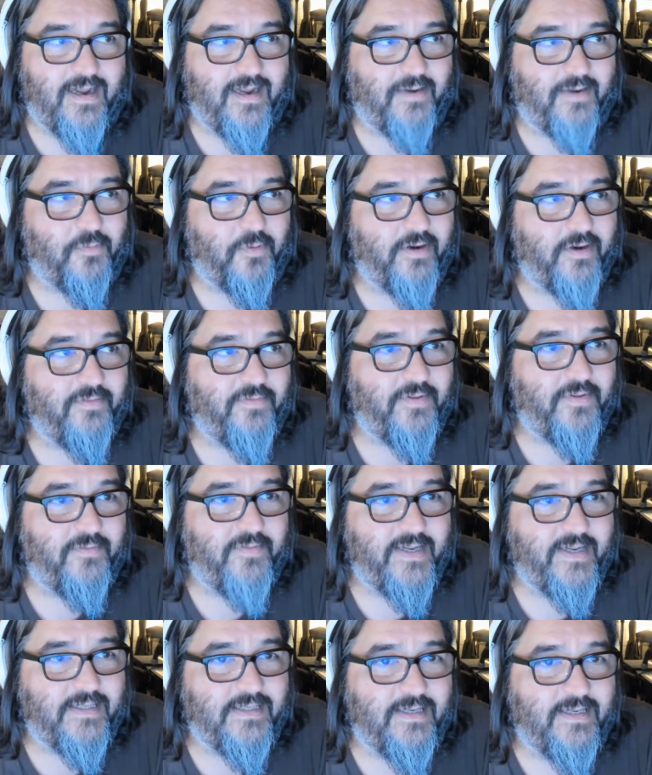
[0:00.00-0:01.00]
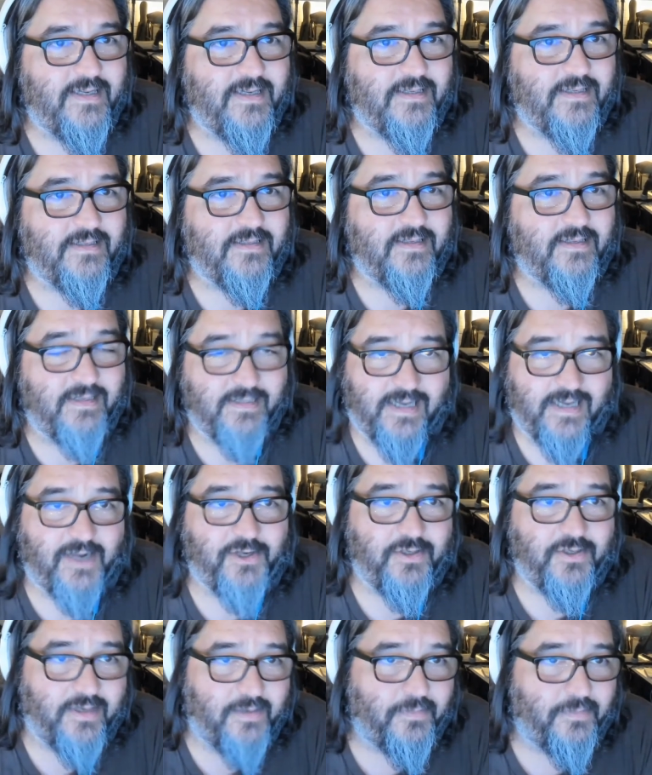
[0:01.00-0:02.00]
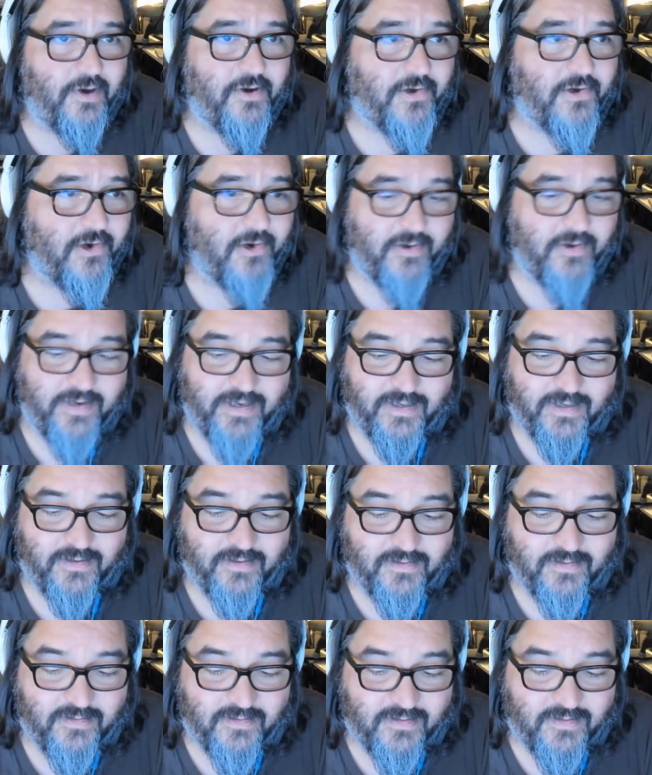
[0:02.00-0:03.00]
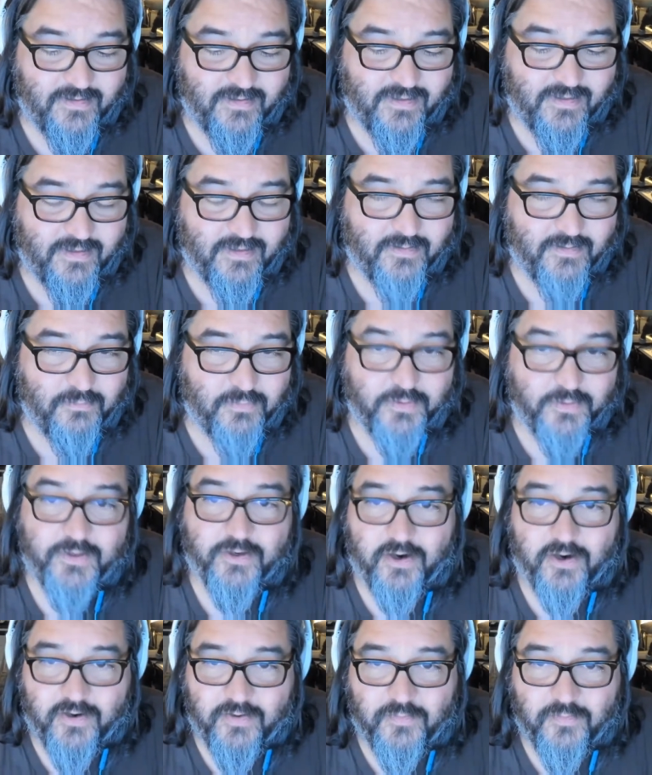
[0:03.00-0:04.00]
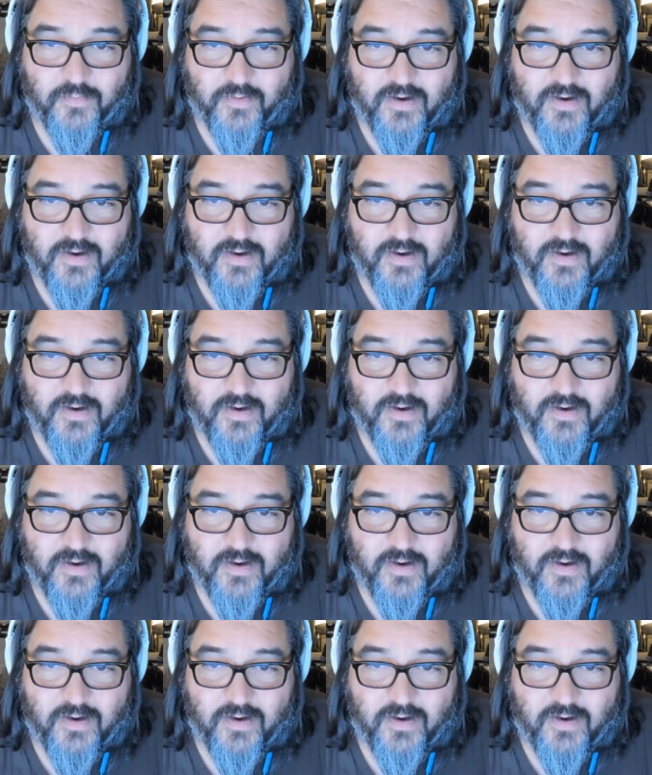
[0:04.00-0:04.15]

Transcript: And one of the VCs, he's actually a partner in BlueYard,